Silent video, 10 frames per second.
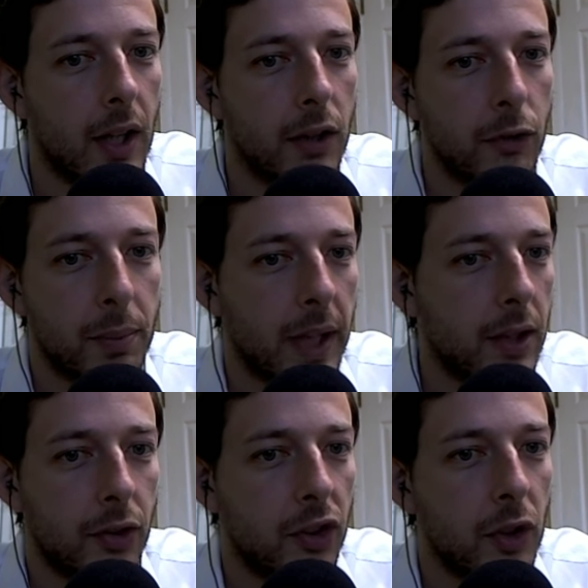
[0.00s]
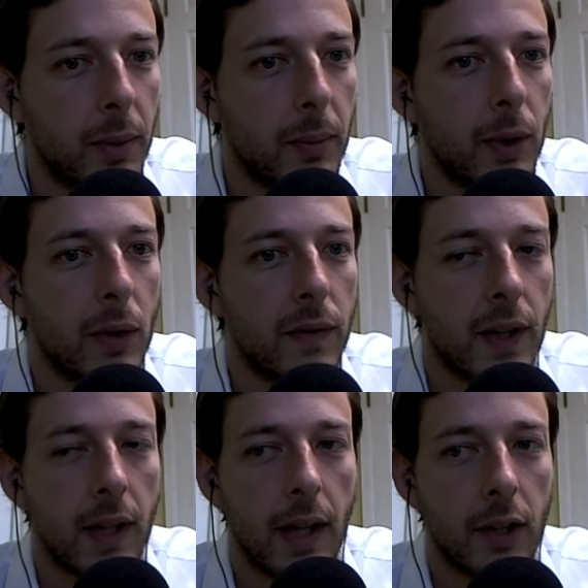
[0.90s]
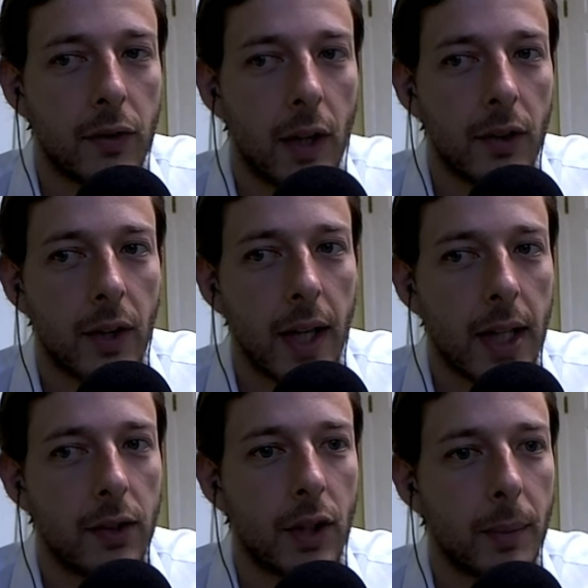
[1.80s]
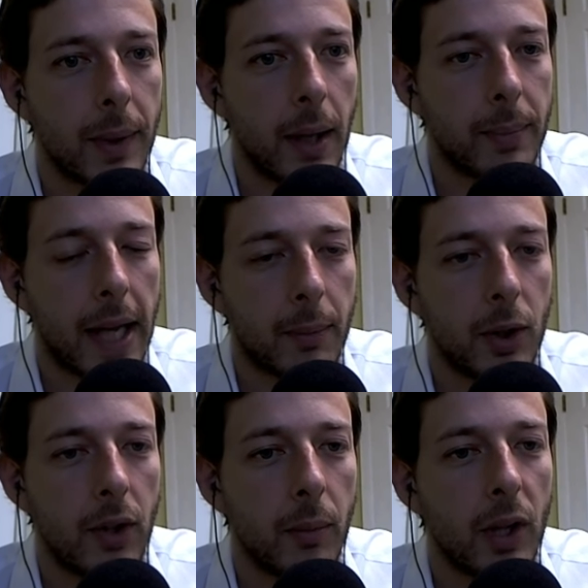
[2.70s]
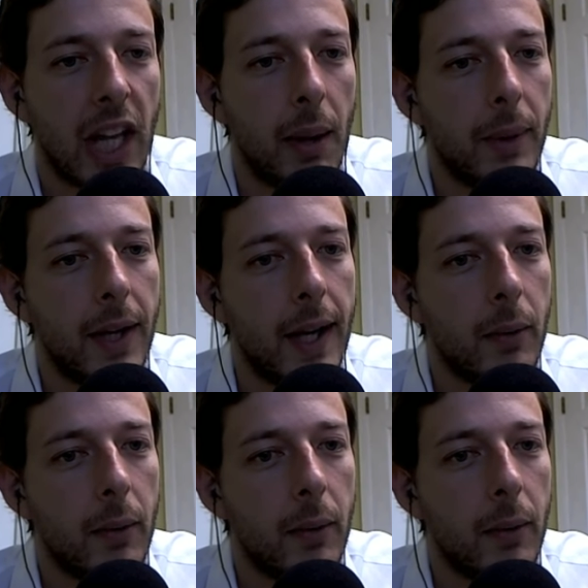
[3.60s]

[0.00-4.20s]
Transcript: You've played a stupid move as far as like he's going to play a Blackmar-Diemer gambit now,